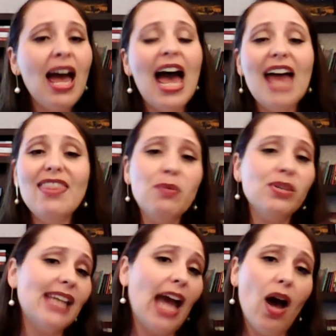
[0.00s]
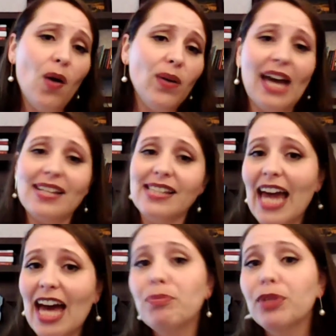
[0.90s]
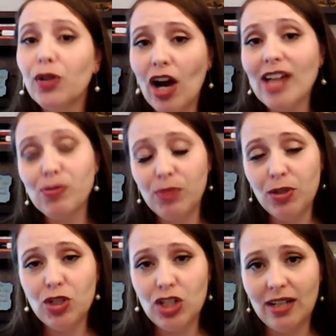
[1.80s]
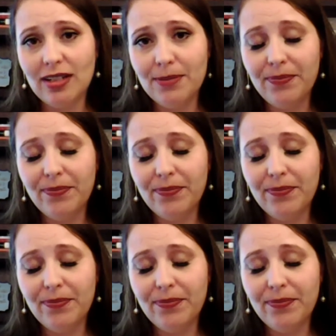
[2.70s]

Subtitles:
And they will say, "Oh yes, I have Blue Cross Blue Shield."